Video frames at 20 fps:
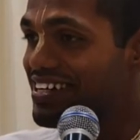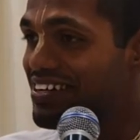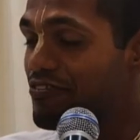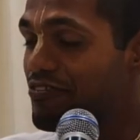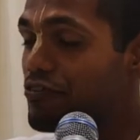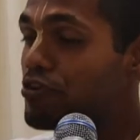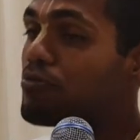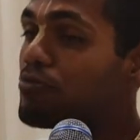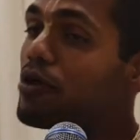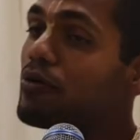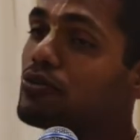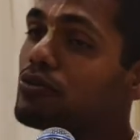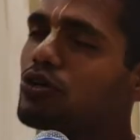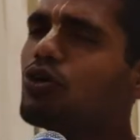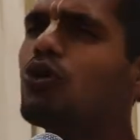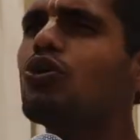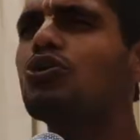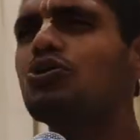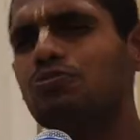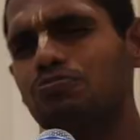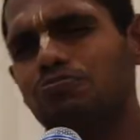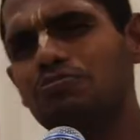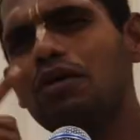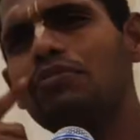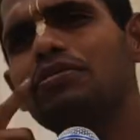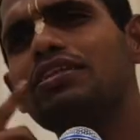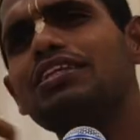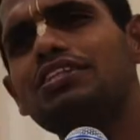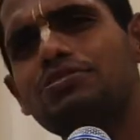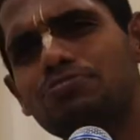We may have thought, oh, maybe
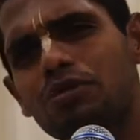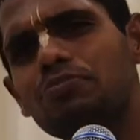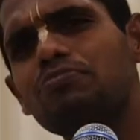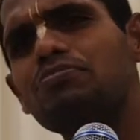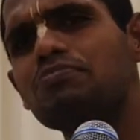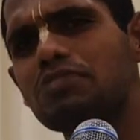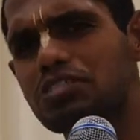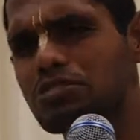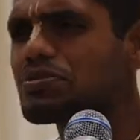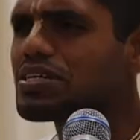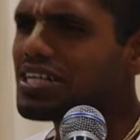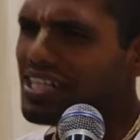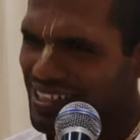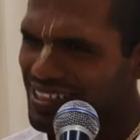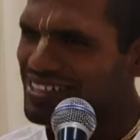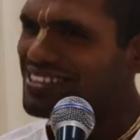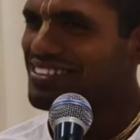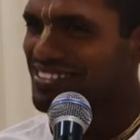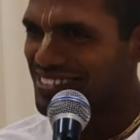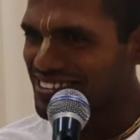this must be correct.